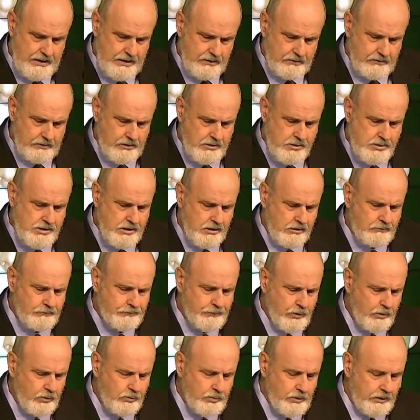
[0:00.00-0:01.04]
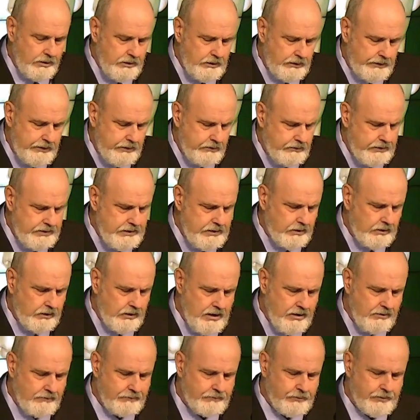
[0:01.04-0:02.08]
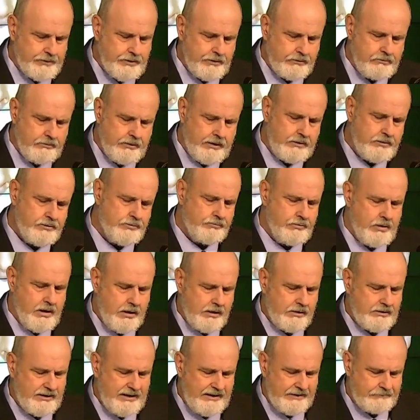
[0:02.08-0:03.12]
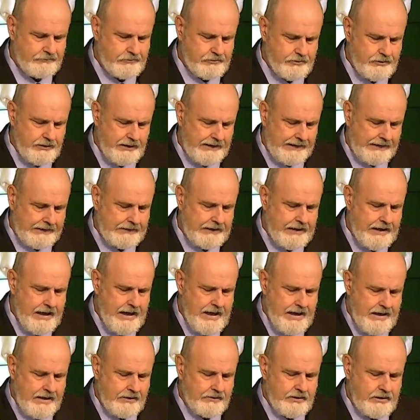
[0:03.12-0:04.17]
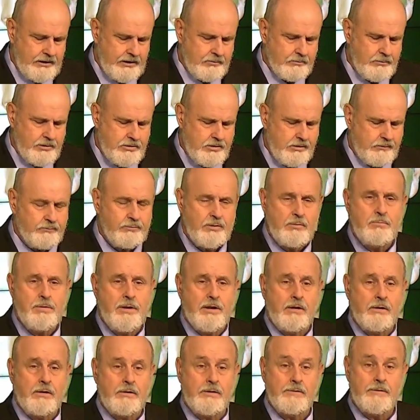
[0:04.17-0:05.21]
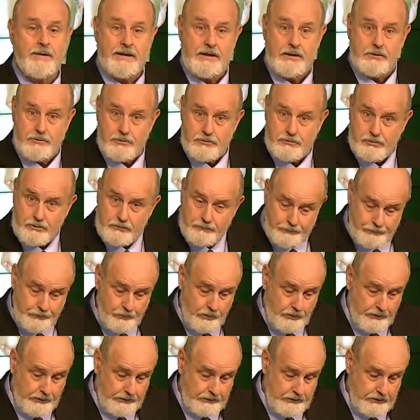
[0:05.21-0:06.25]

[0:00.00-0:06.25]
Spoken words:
These young folk were clearly in love with the grunge rock lifestyle and the image of rebellion that it stood for.